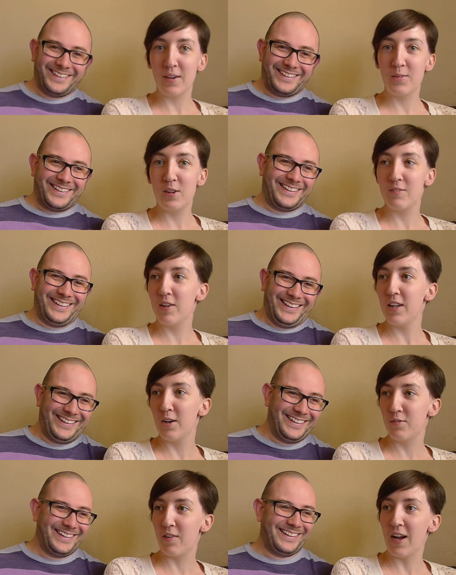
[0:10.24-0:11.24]
Speaker 1: with a
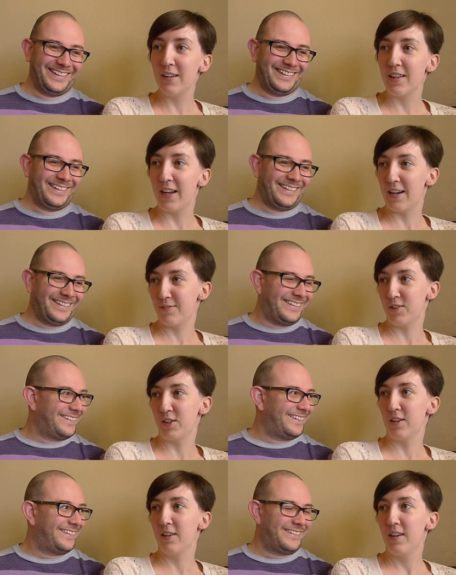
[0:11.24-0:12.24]
video finally
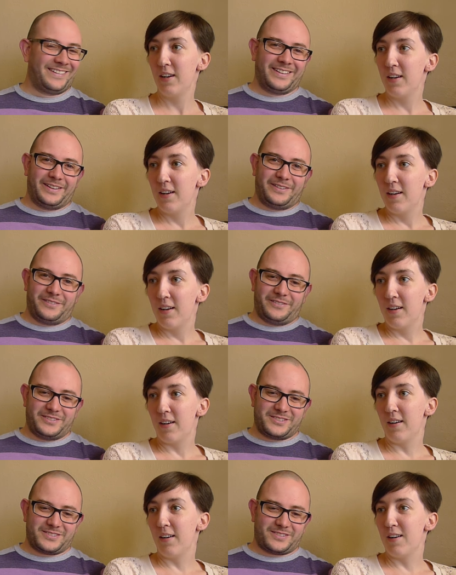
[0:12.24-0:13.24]
after
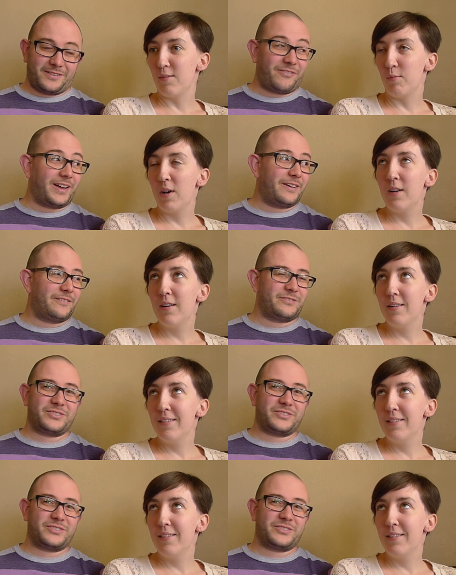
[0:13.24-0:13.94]
um, Five,